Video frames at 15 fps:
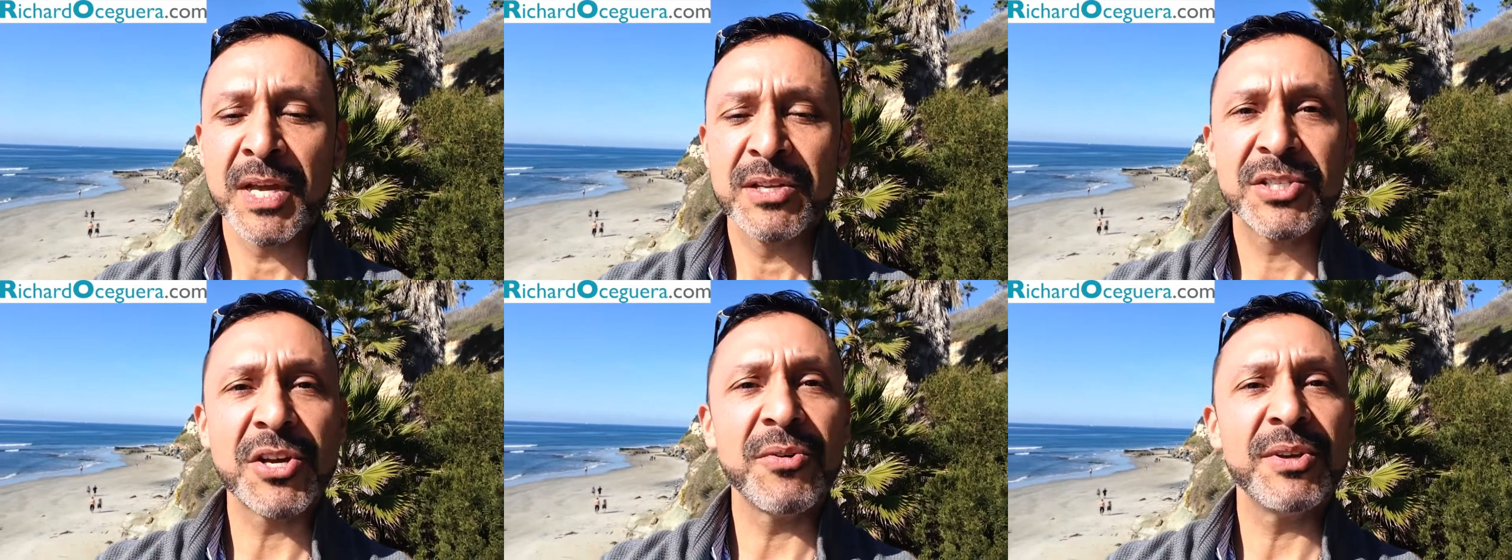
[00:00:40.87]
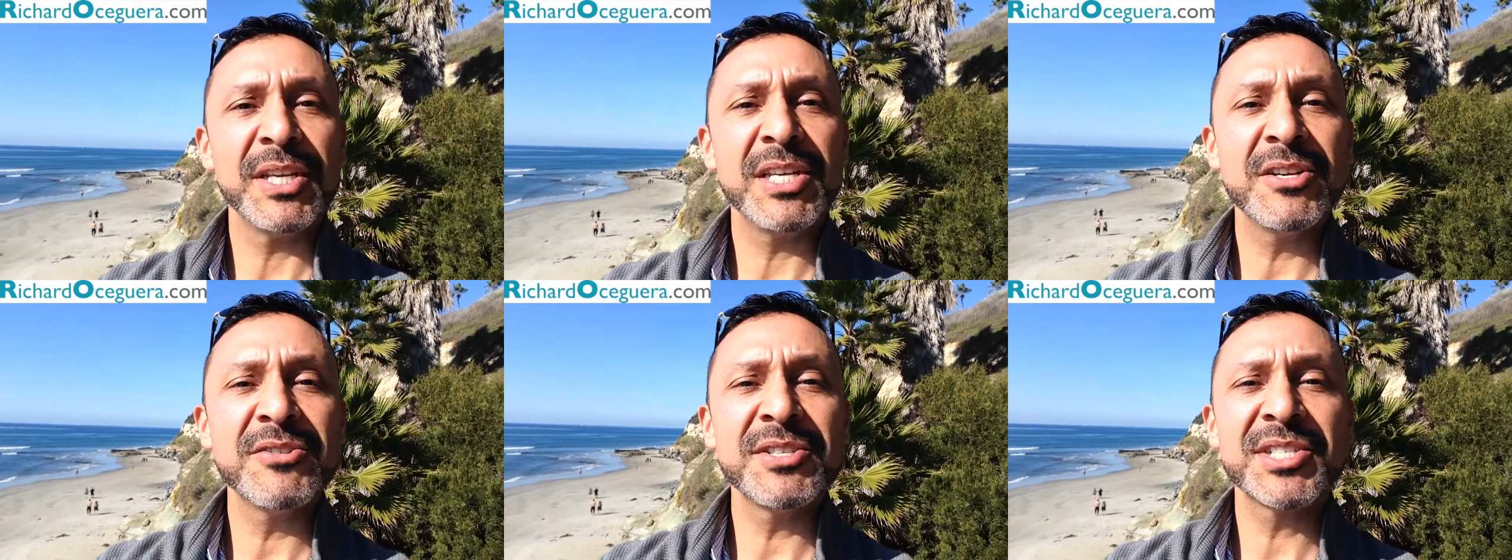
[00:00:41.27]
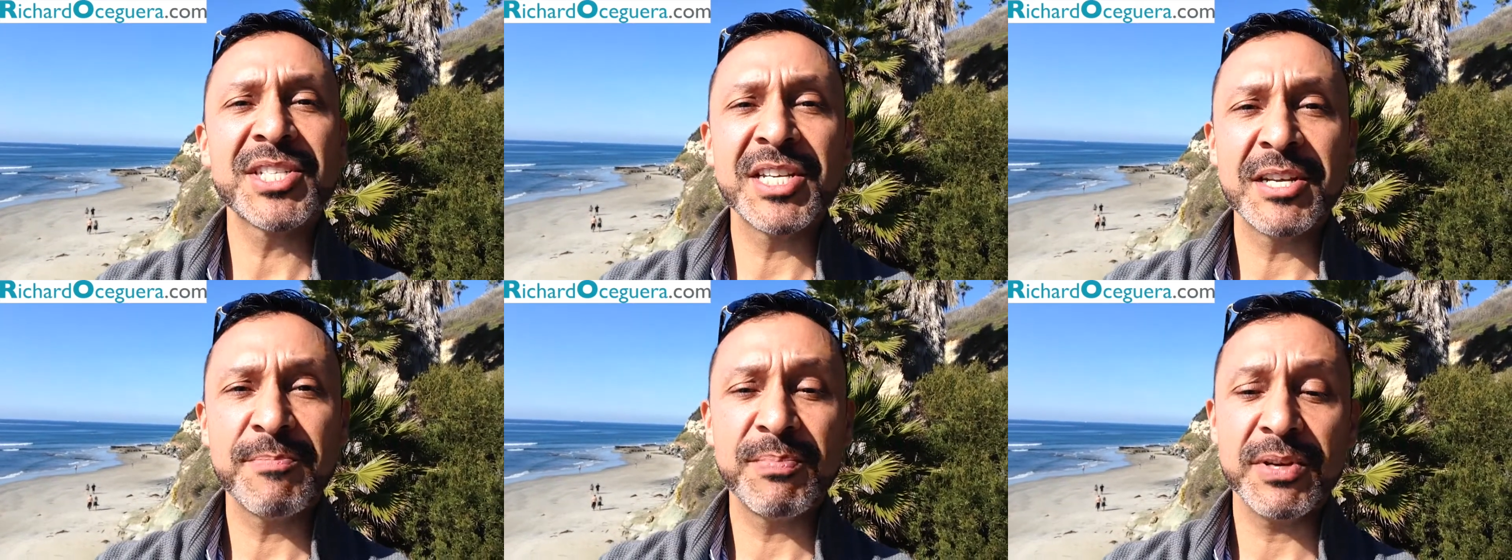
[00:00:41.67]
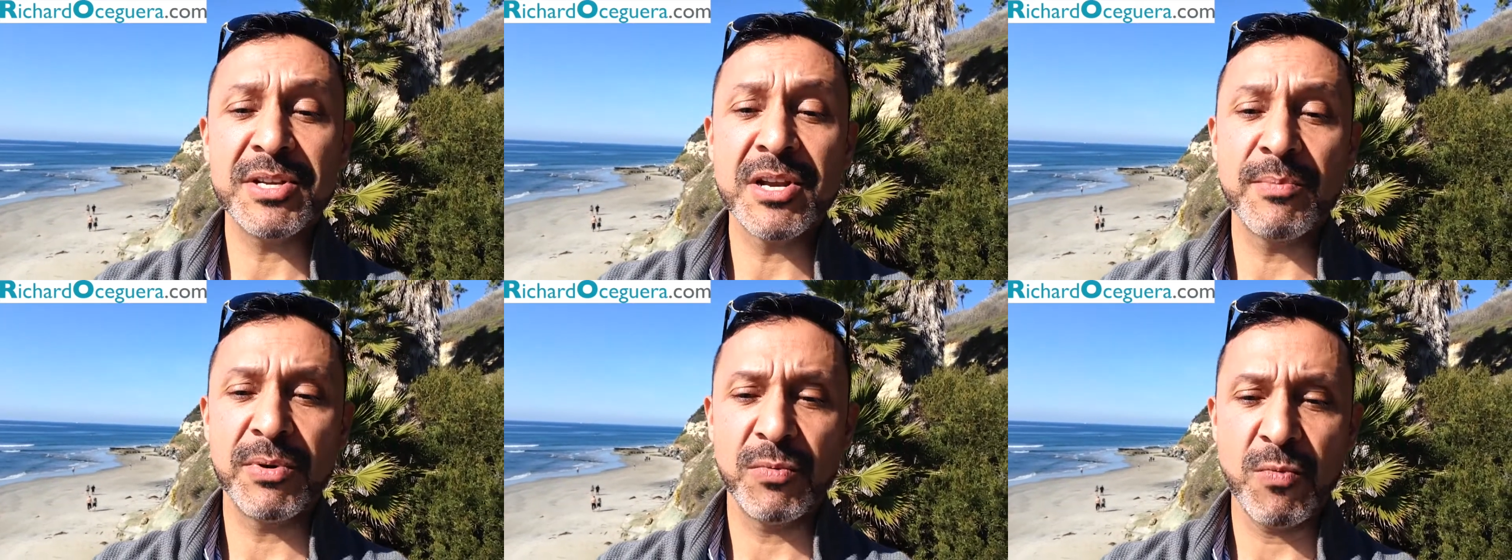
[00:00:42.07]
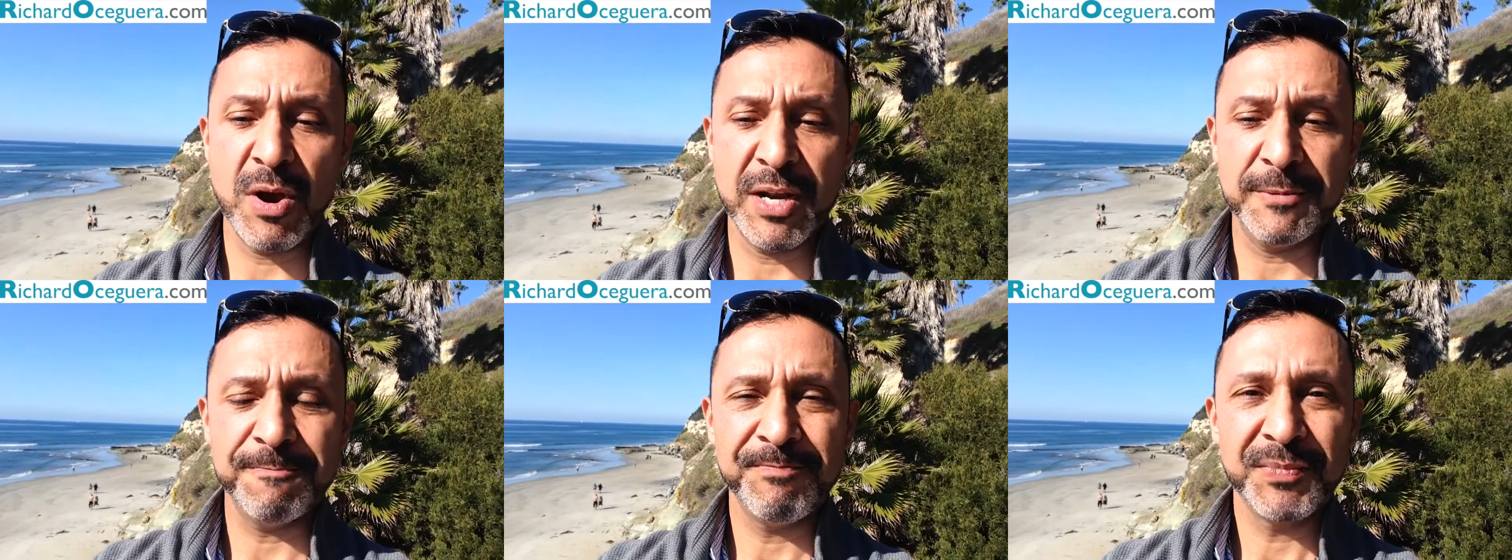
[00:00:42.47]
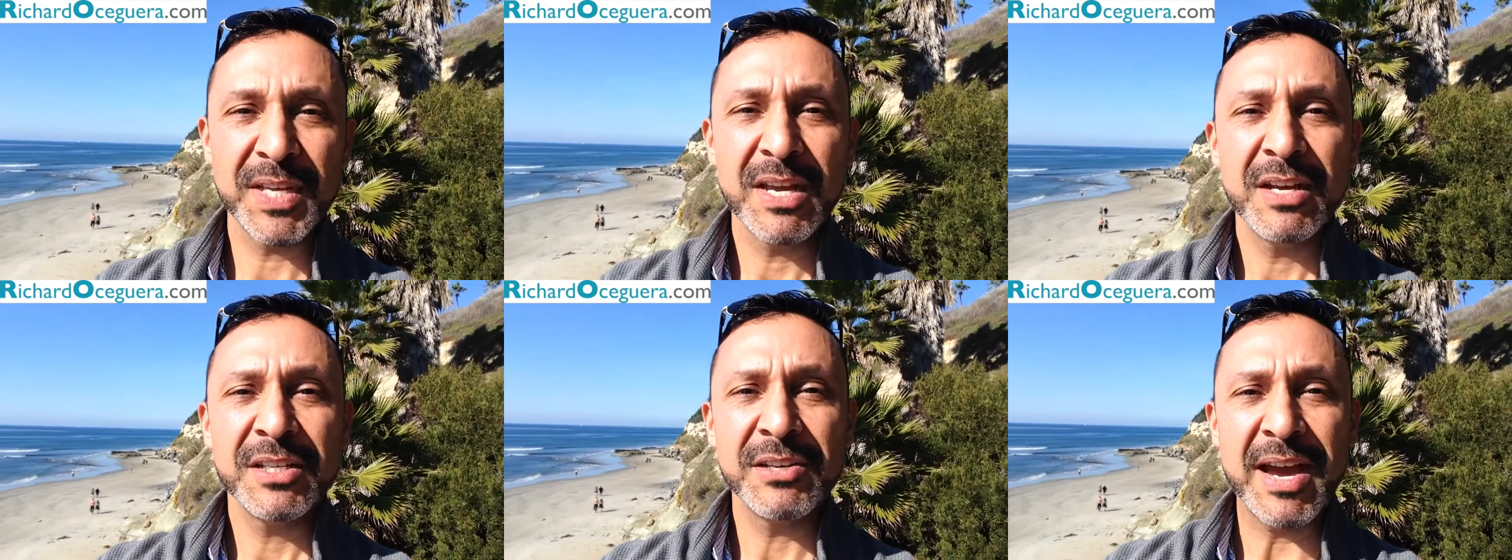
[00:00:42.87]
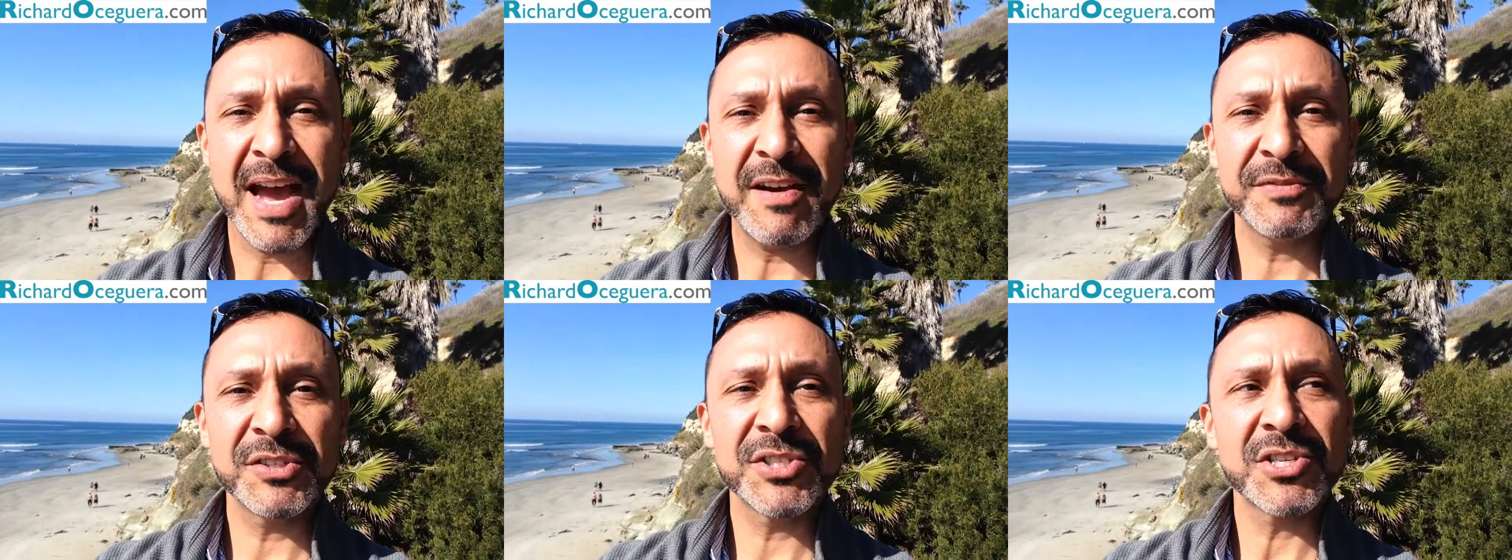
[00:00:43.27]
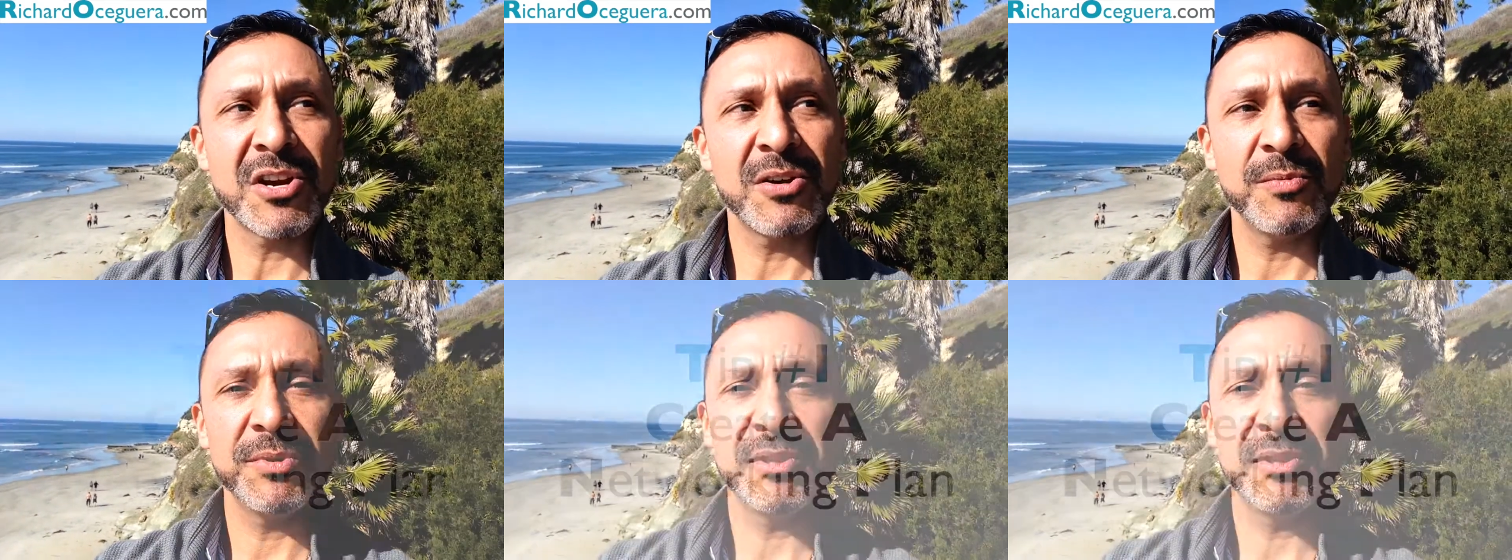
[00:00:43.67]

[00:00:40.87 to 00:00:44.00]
So here's tip number 1. You have to start